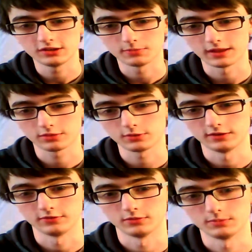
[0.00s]
to buy 3
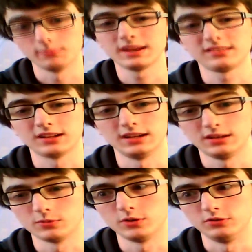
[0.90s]
of them. And basically
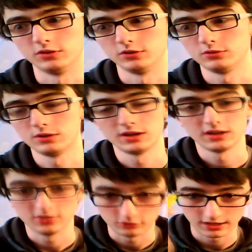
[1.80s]
what you do
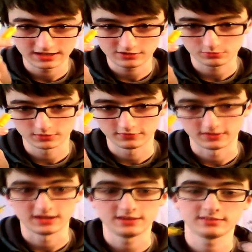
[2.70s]
is you get each one of
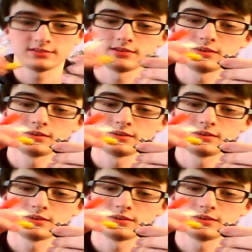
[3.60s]
these,